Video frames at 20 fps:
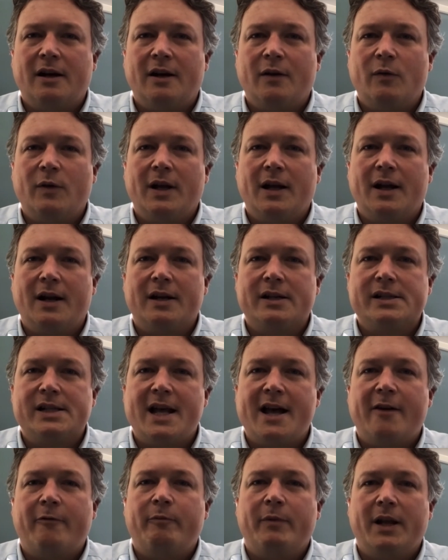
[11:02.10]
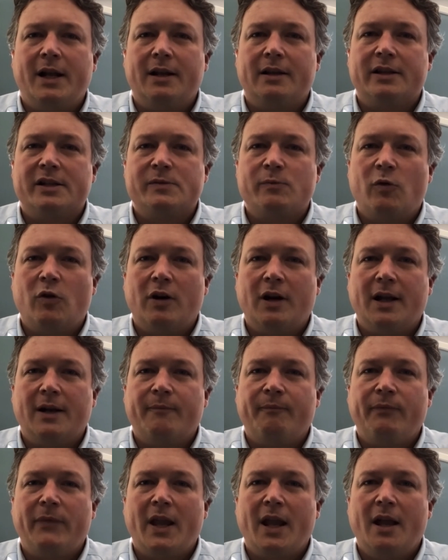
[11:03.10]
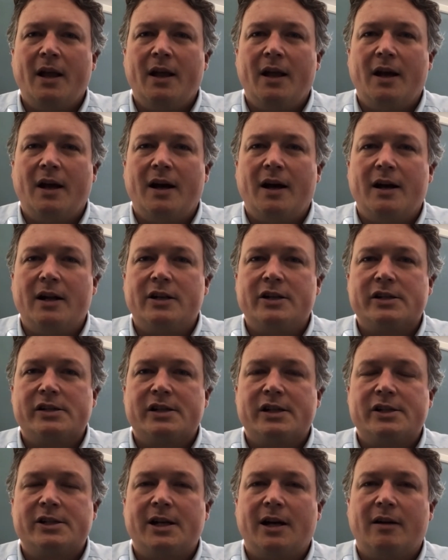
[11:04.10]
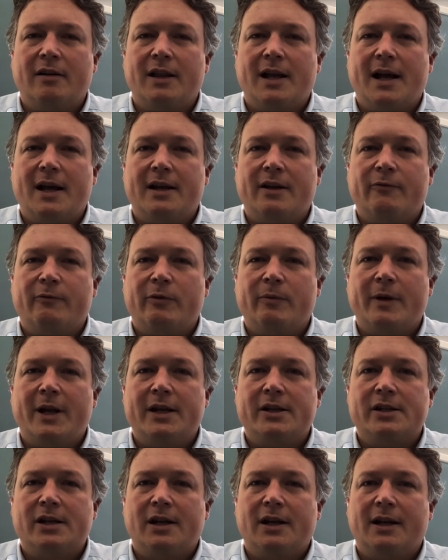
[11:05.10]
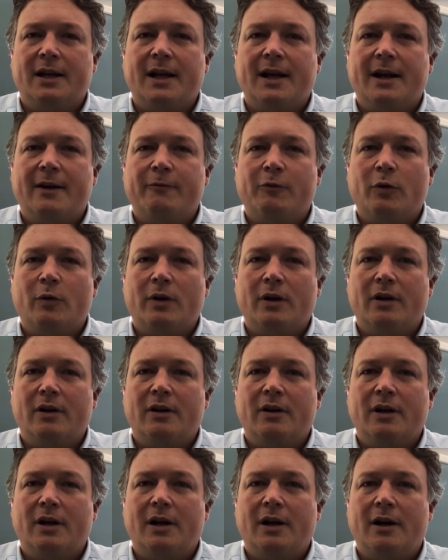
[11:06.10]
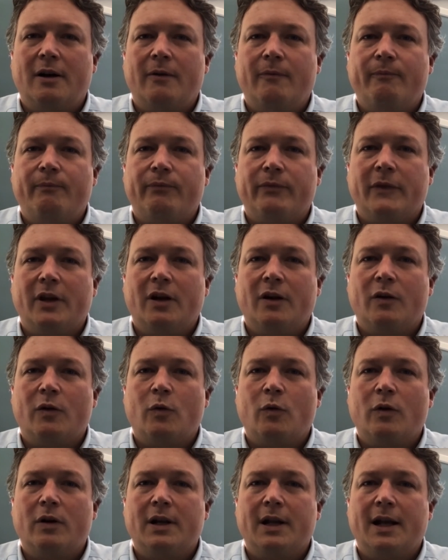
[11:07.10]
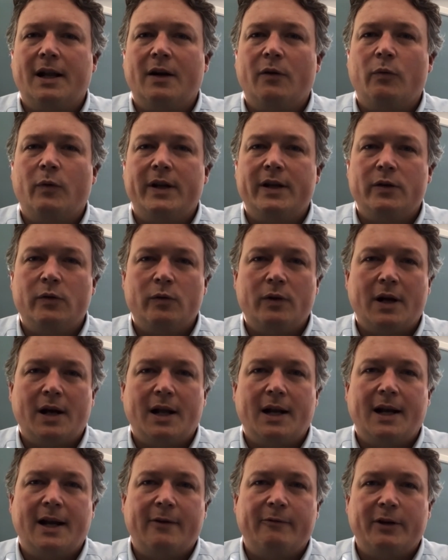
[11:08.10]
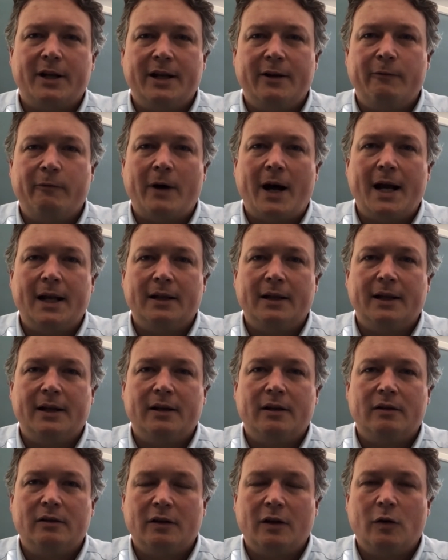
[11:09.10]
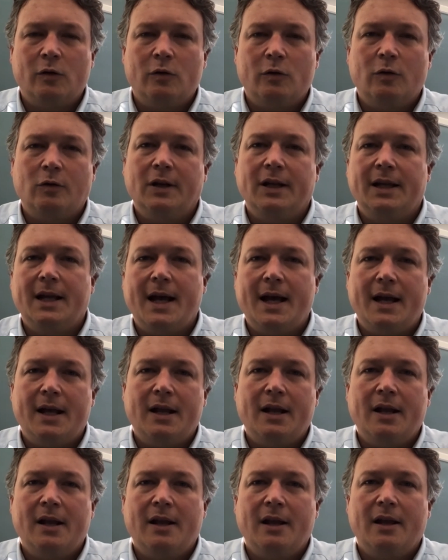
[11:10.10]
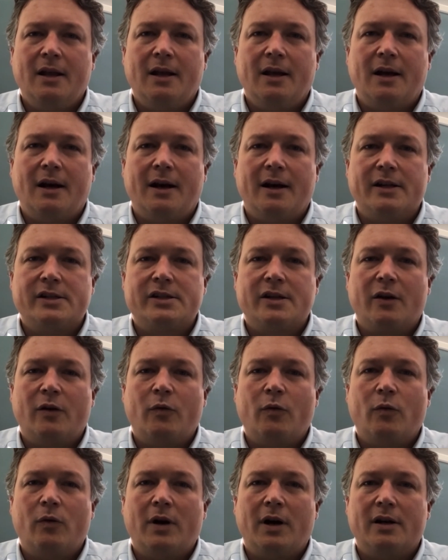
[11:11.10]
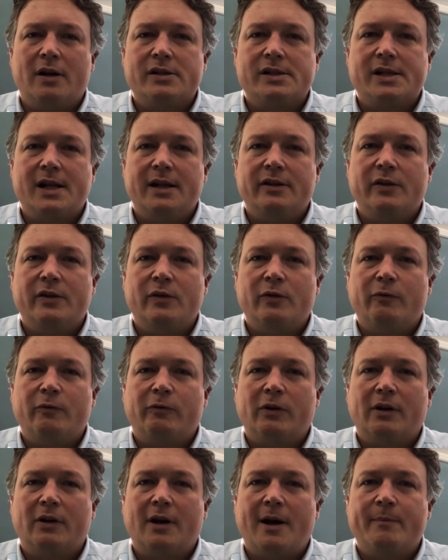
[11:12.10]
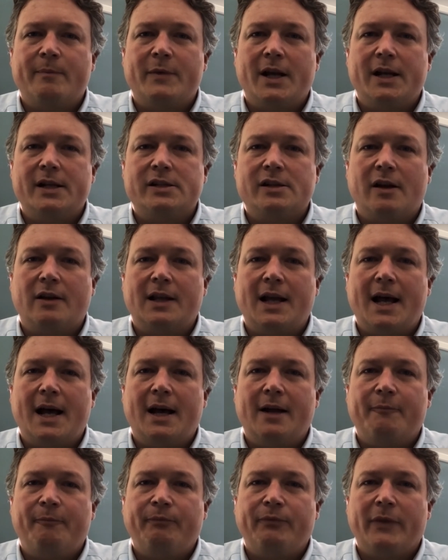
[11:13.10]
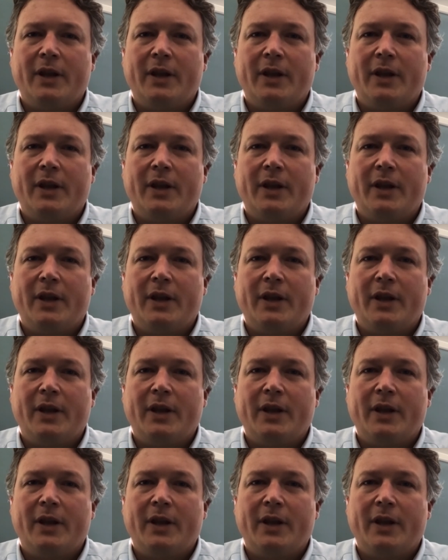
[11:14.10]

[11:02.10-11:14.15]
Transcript: We had a staff meeting this morning just to share that information and get everyone coordinated. We do not have any filing locally yet, so stay tuned for updates on that.